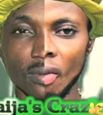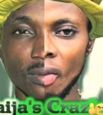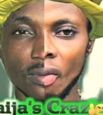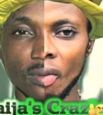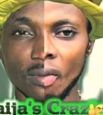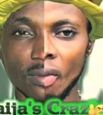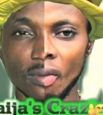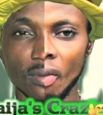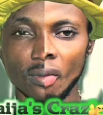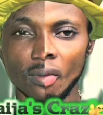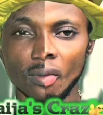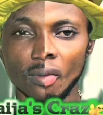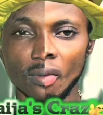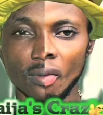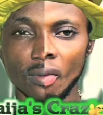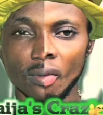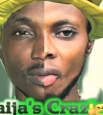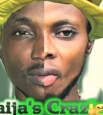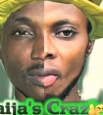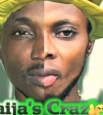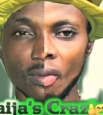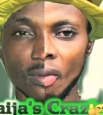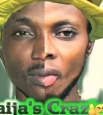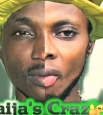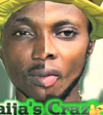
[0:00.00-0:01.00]

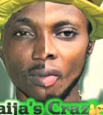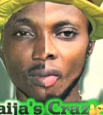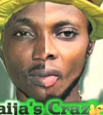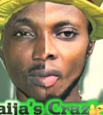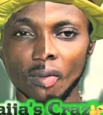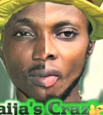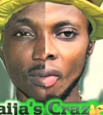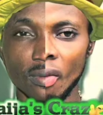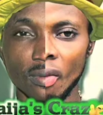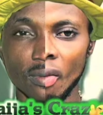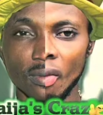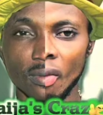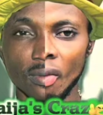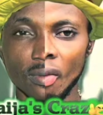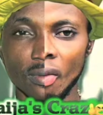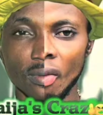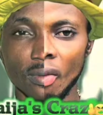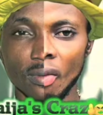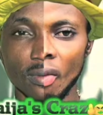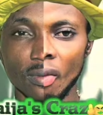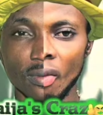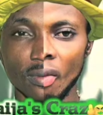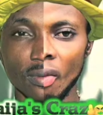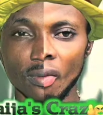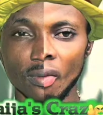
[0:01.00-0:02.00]

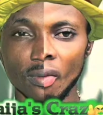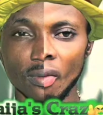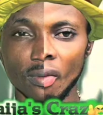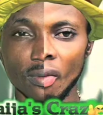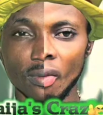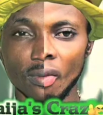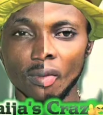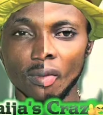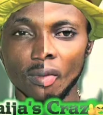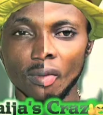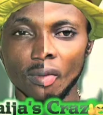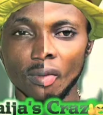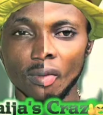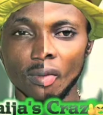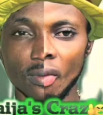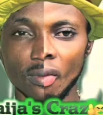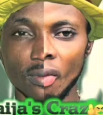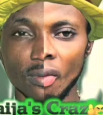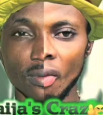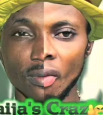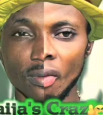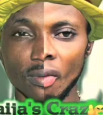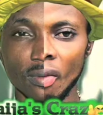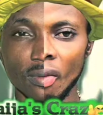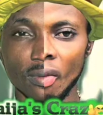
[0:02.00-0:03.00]

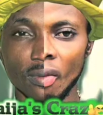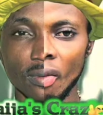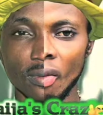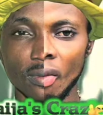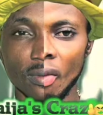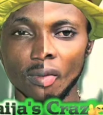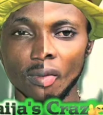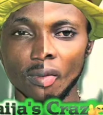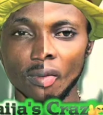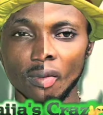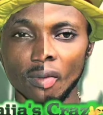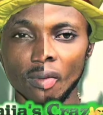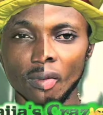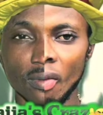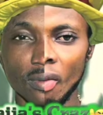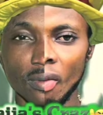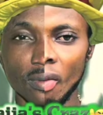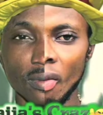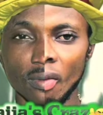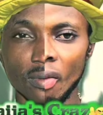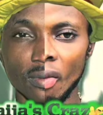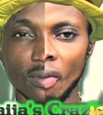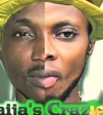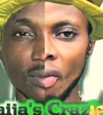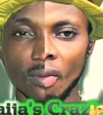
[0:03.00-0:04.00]

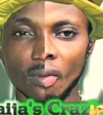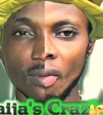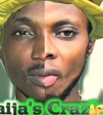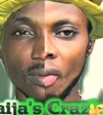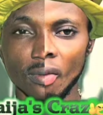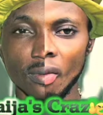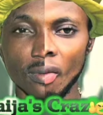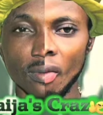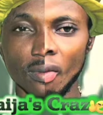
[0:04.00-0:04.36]
[no speech]